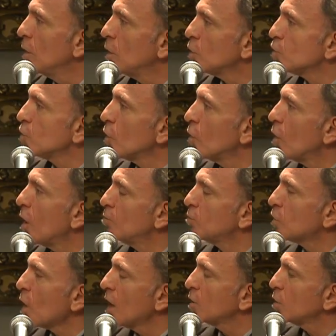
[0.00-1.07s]
So I'm
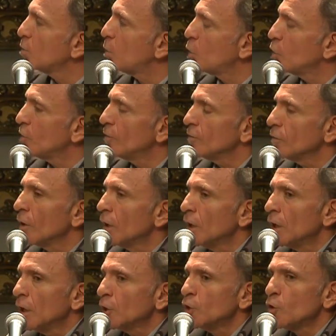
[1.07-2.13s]
trying to put,
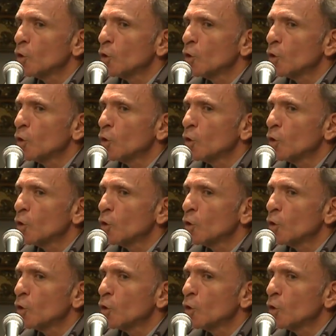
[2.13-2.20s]
you